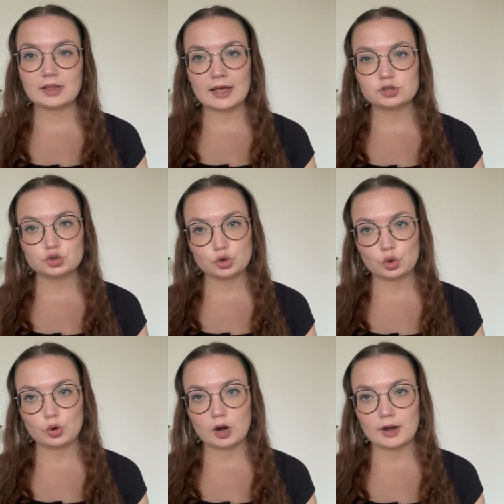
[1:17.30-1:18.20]
as you
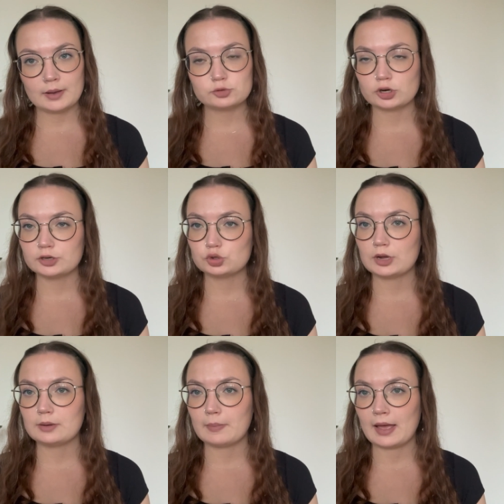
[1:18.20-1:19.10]
know, I am trying to
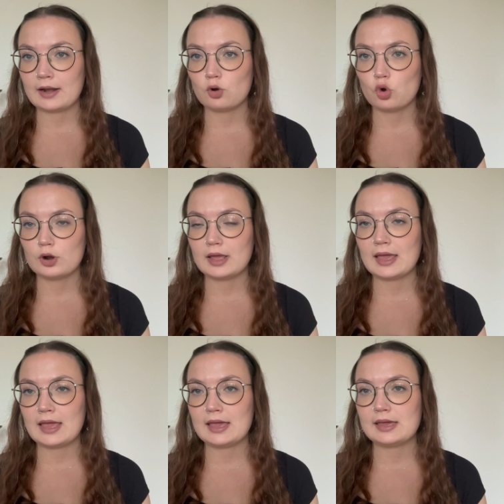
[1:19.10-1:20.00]
hit pan on
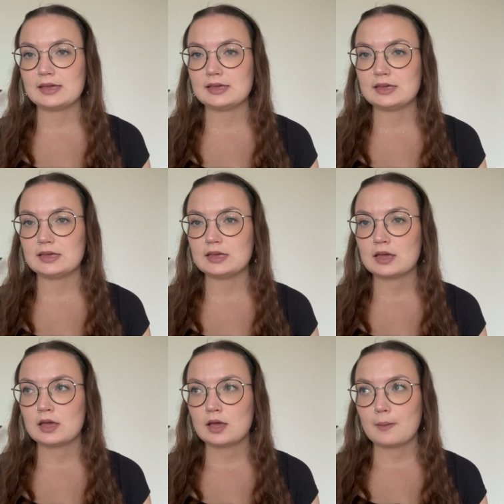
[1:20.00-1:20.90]
a
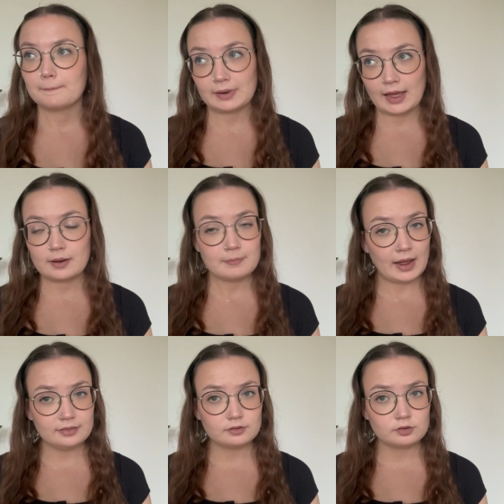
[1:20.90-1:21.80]
black
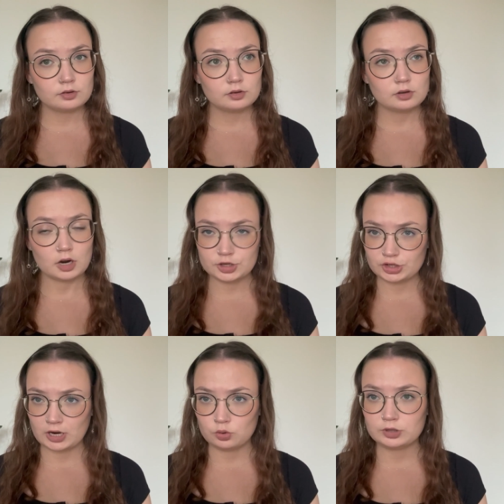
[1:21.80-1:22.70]
matte
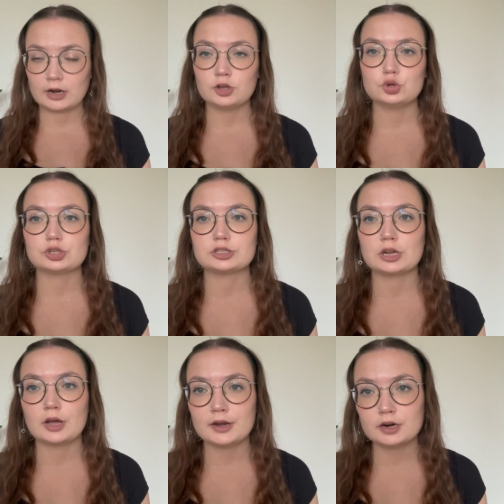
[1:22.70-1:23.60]
eyeshadow that I use as a
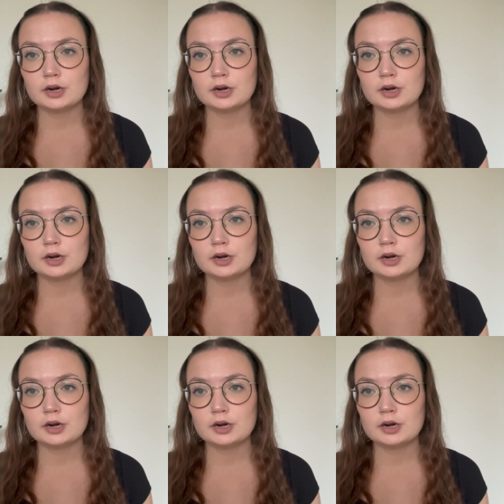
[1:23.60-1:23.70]
liner.